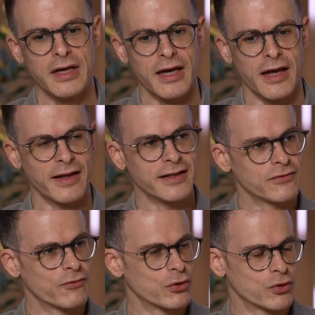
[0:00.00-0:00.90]
And that's,
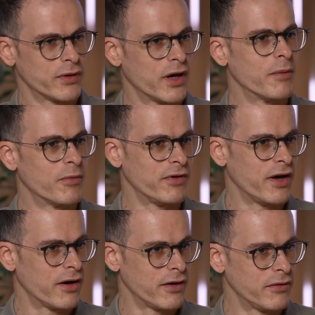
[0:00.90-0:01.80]
of course, with the hype of
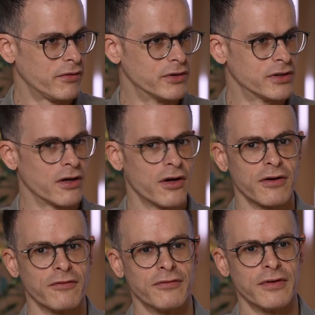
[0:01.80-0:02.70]
AI. There is a lot
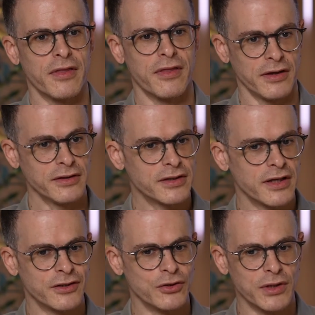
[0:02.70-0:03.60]
of things
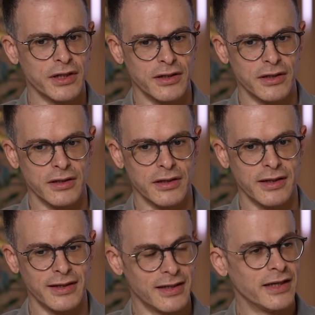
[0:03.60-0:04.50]
that you can
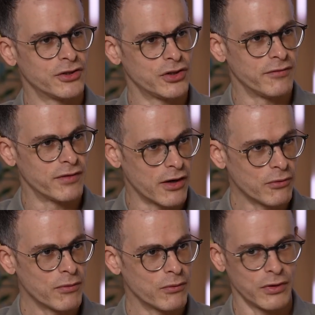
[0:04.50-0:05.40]
easily achieve now
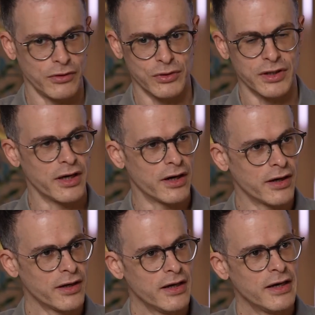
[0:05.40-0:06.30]
while using
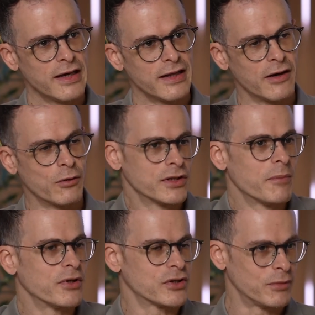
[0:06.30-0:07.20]
AI that was not
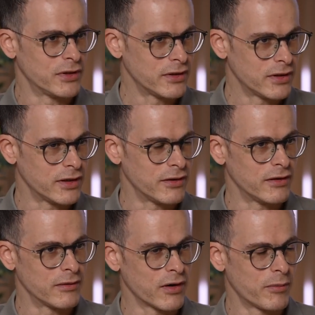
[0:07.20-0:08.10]
possible
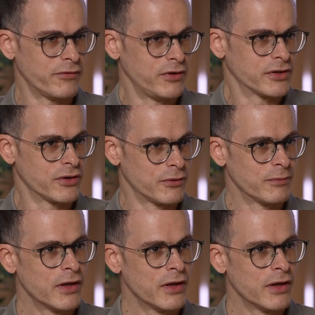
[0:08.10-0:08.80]
a couple of years ago.